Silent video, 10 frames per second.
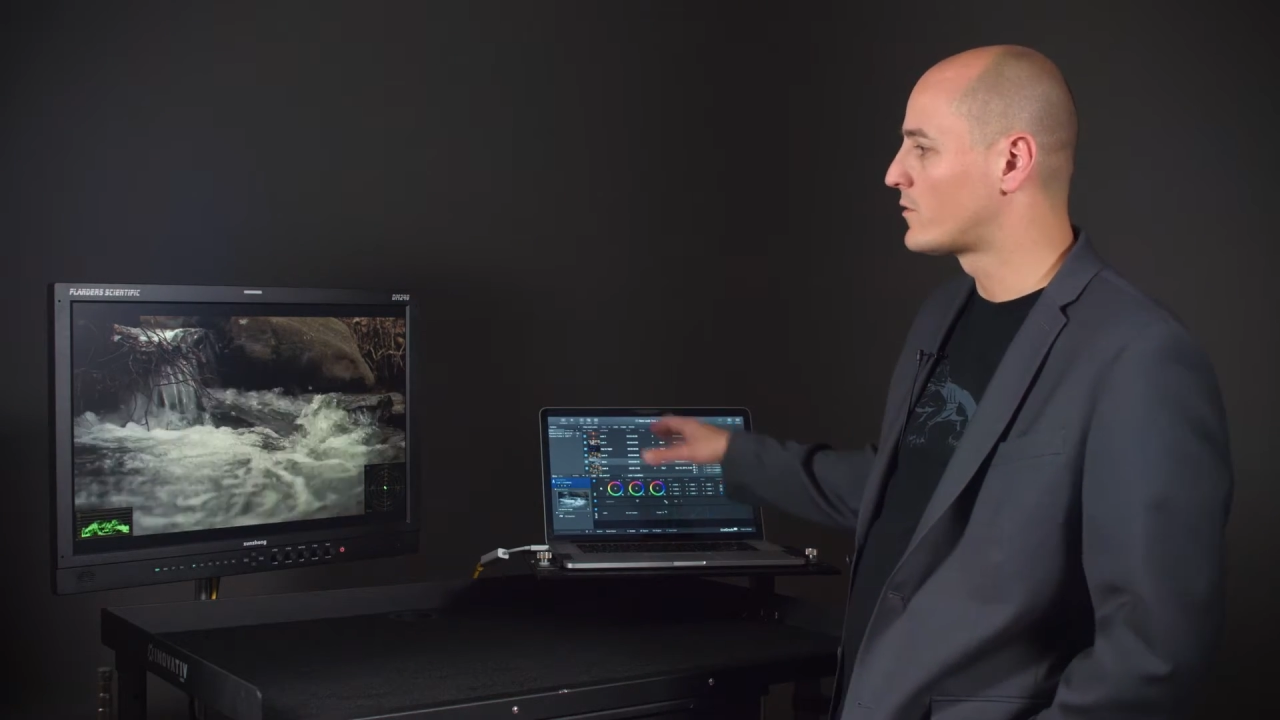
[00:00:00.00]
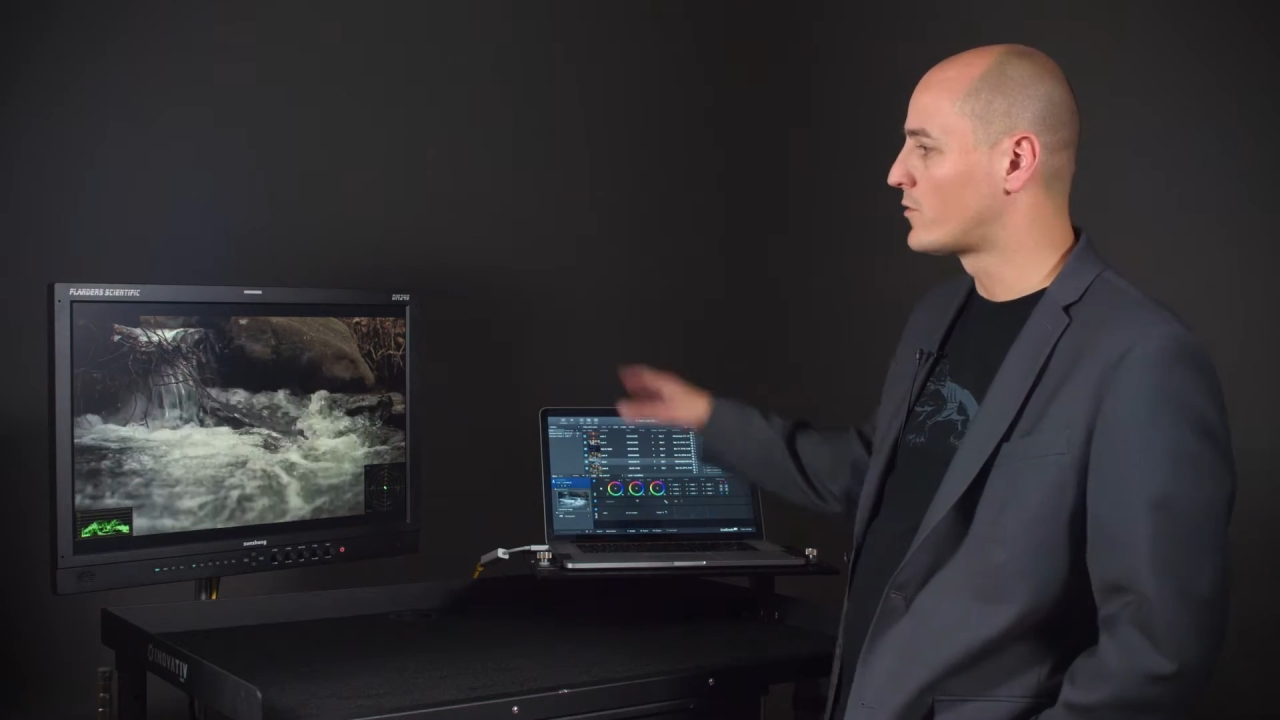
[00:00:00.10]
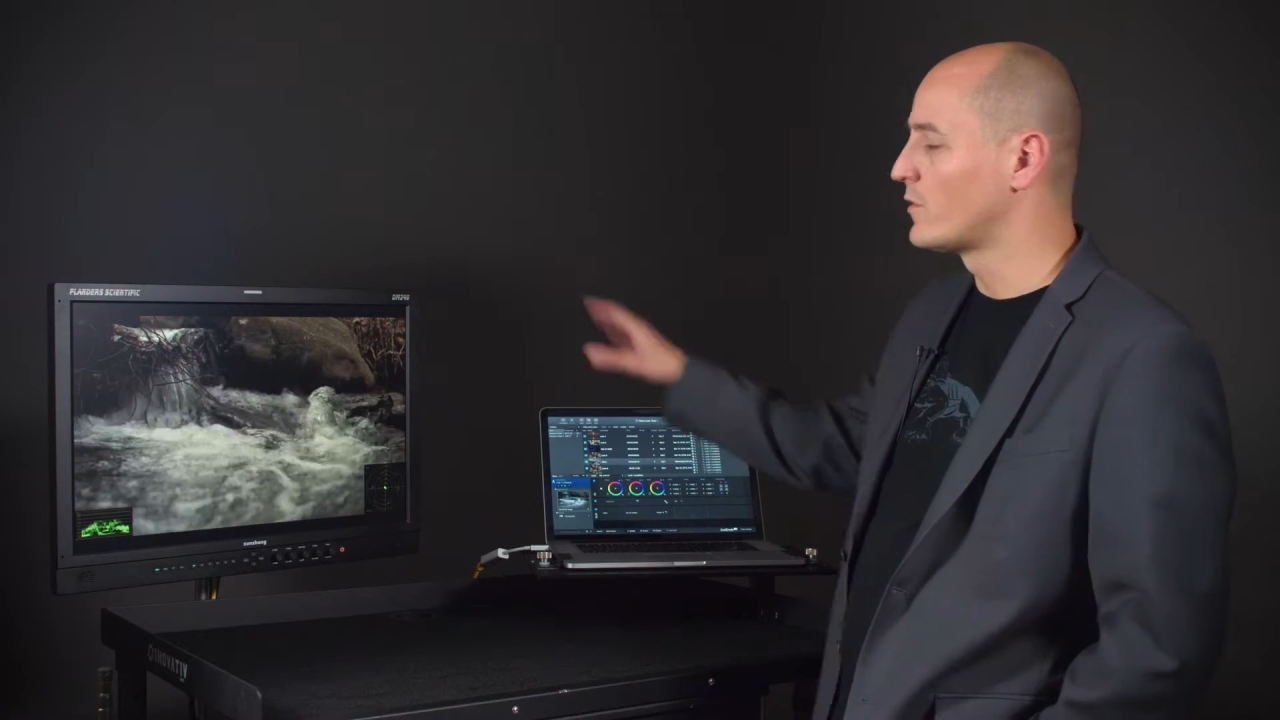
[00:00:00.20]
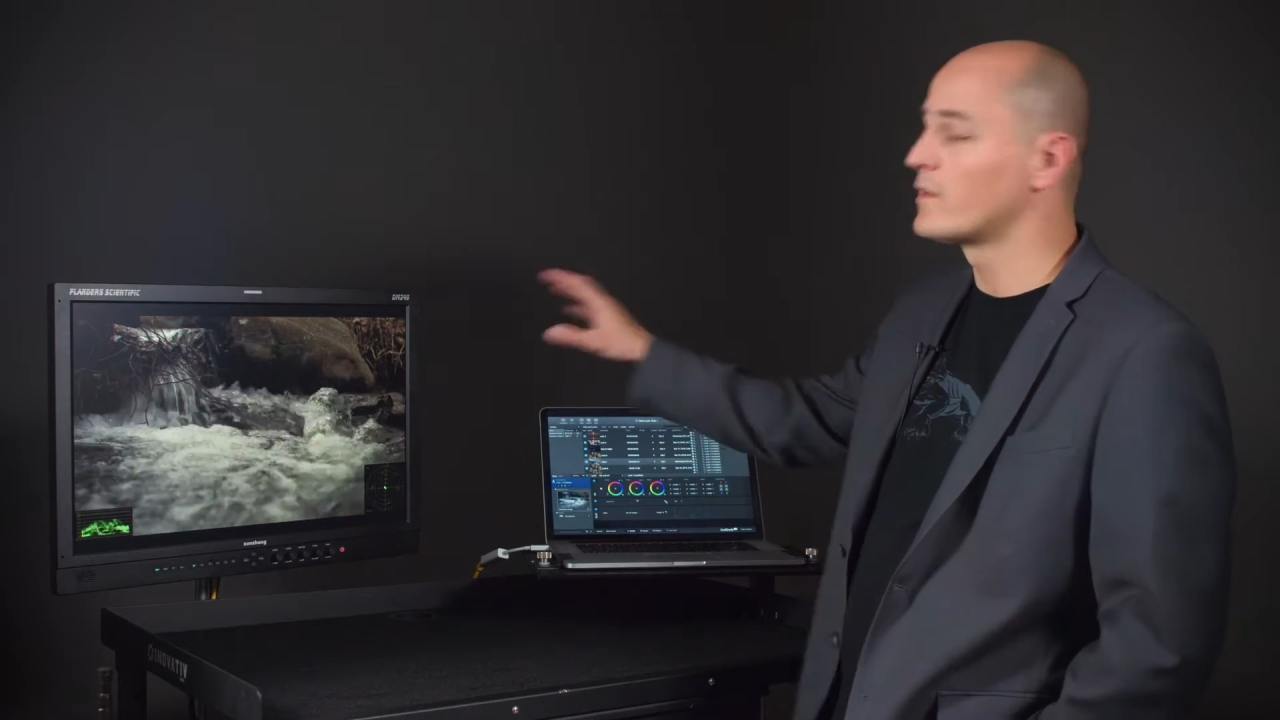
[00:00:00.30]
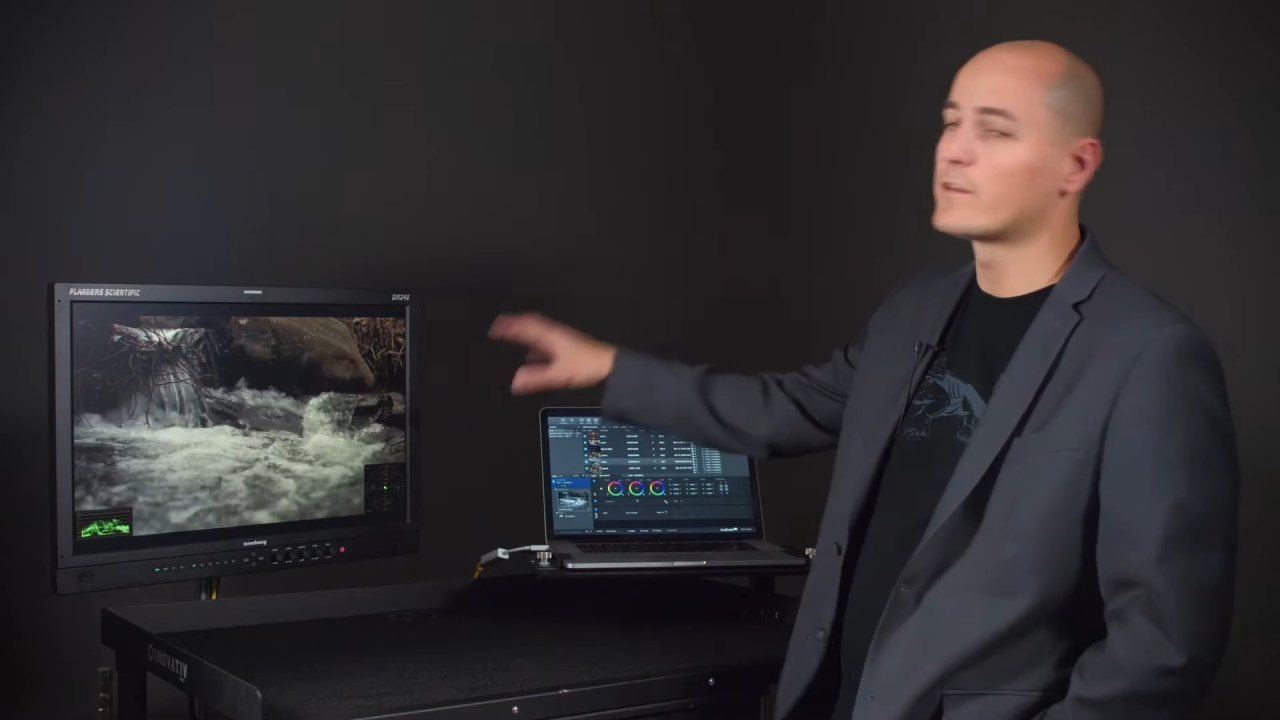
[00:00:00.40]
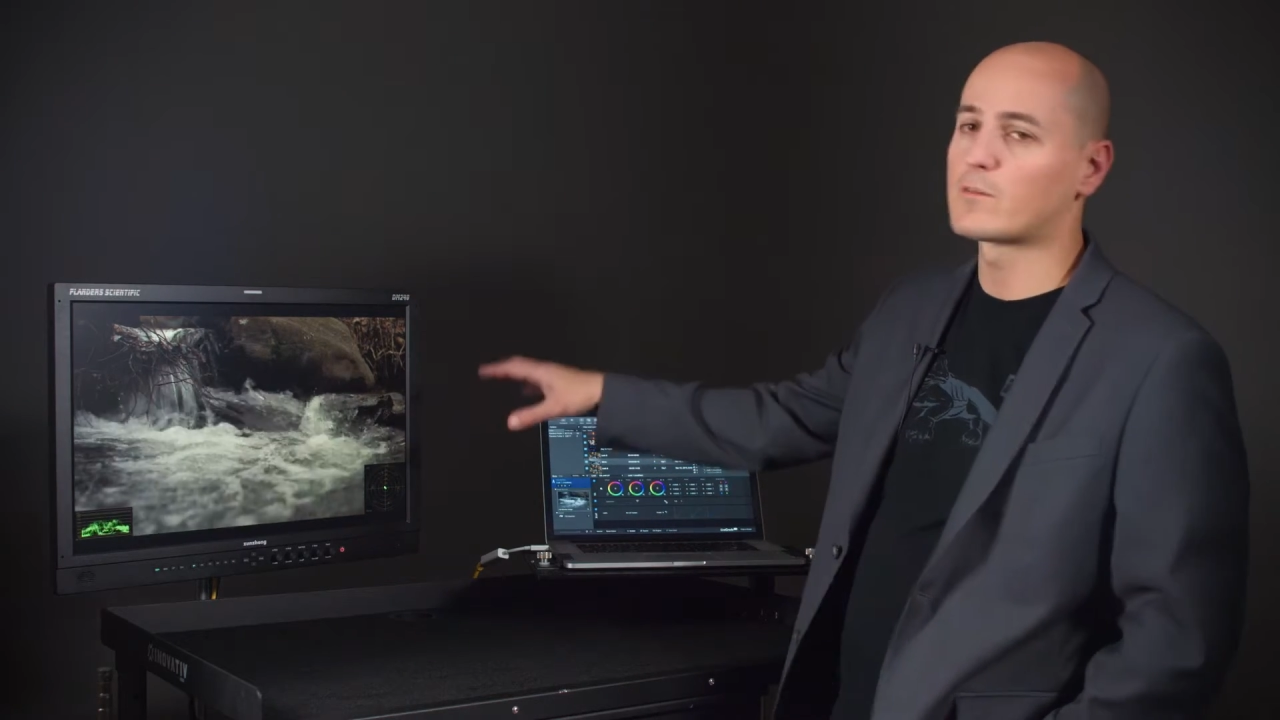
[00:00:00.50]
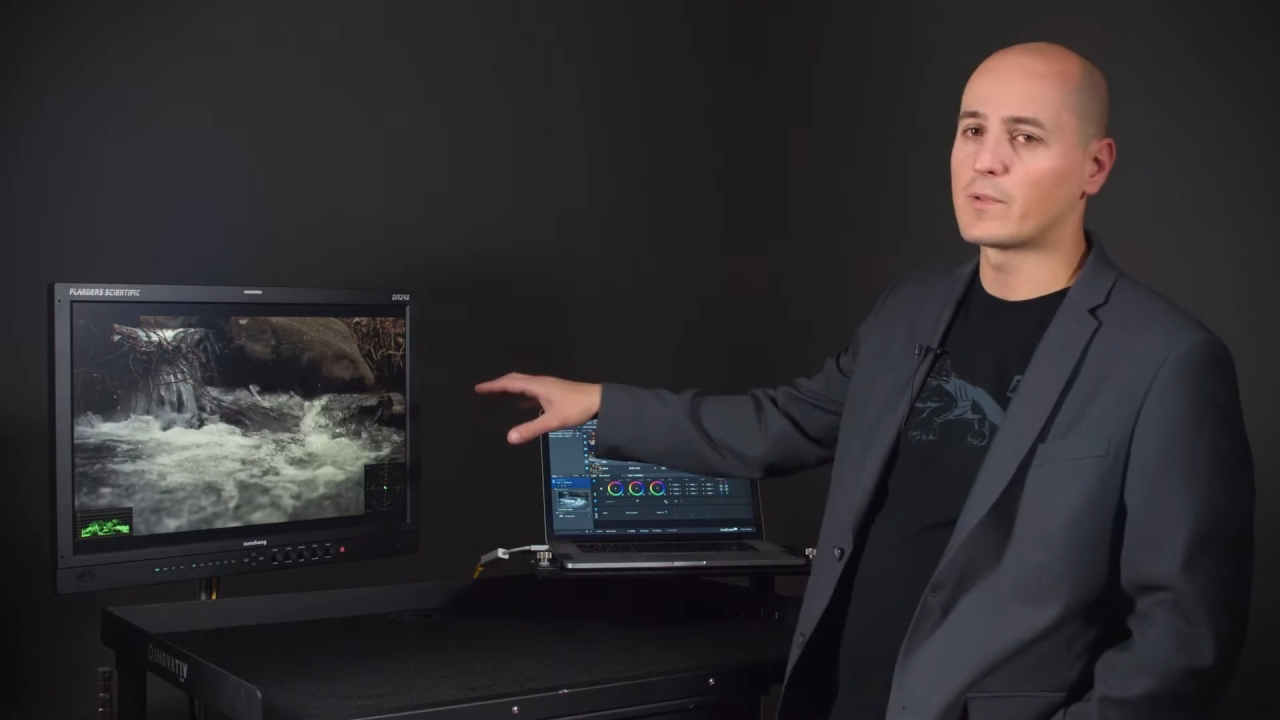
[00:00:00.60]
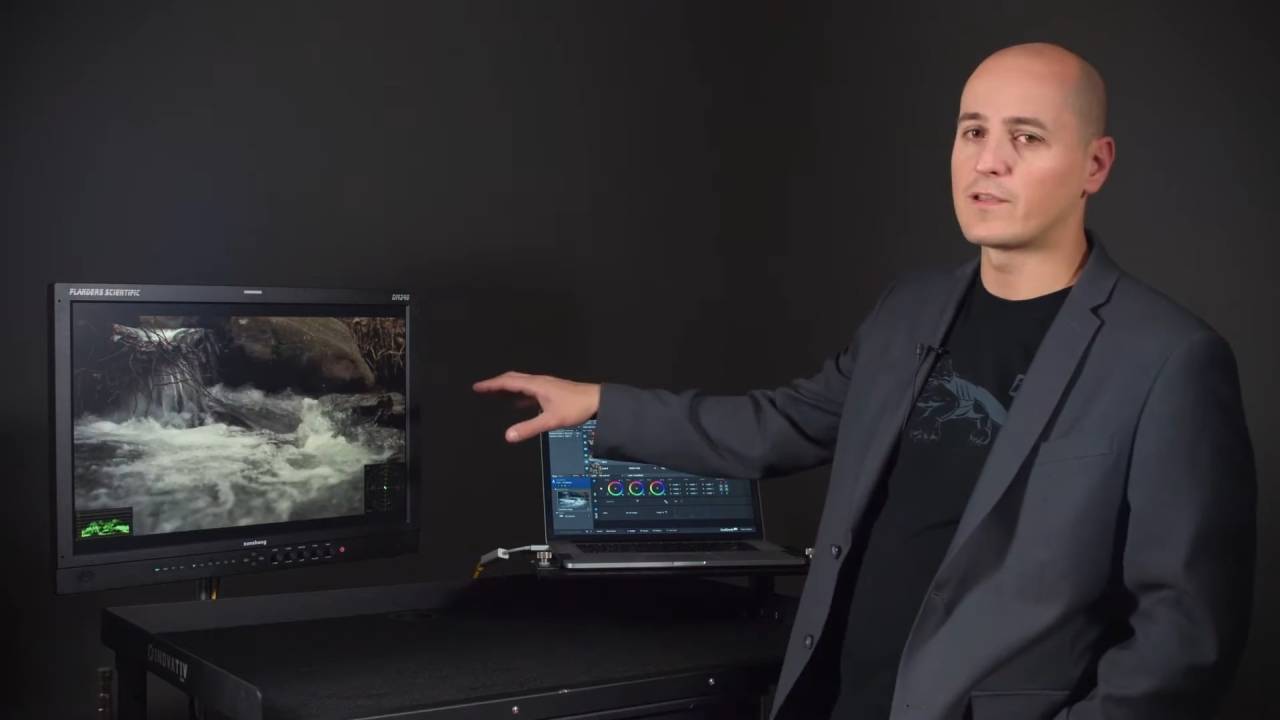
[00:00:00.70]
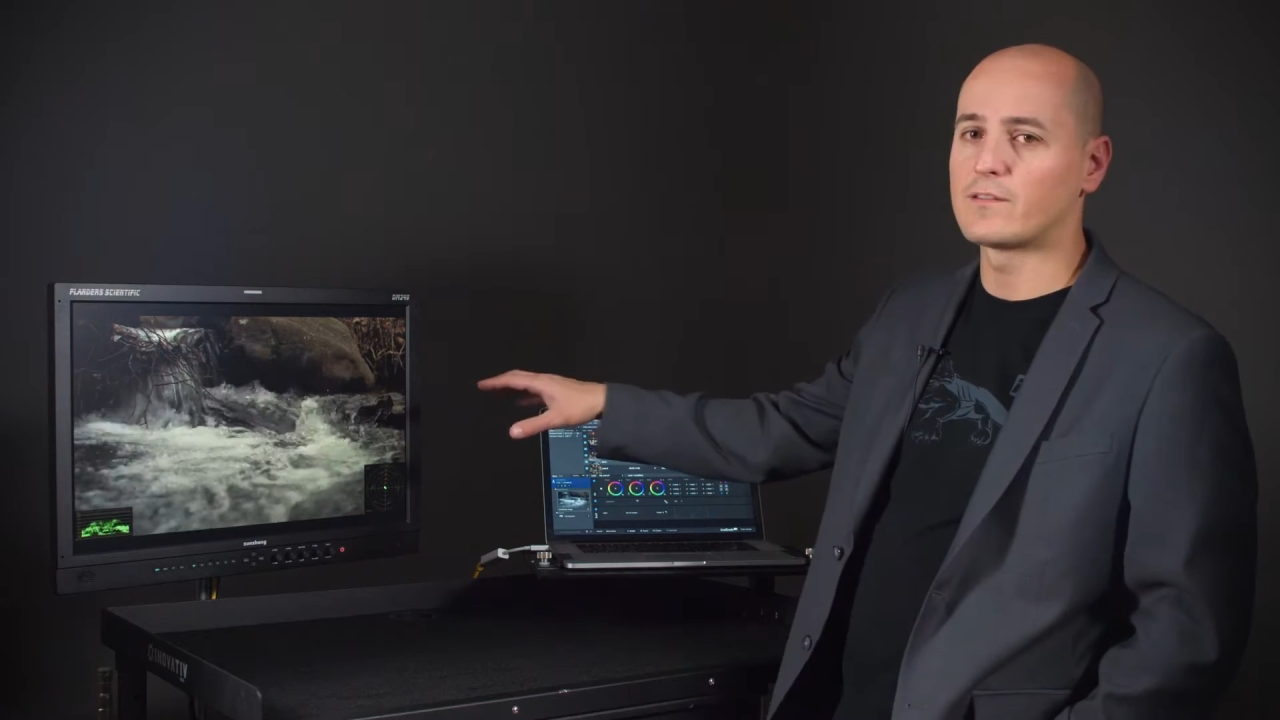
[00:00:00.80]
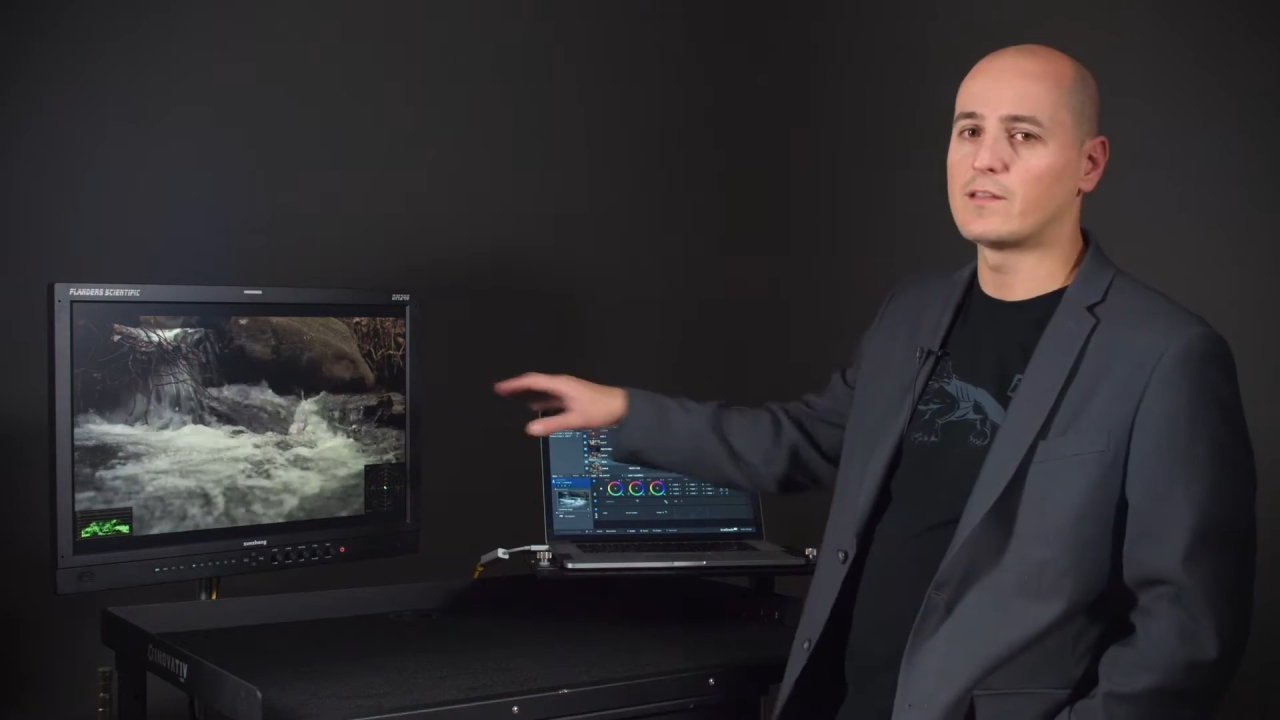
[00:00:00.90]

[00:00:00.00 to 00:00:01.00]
to the display's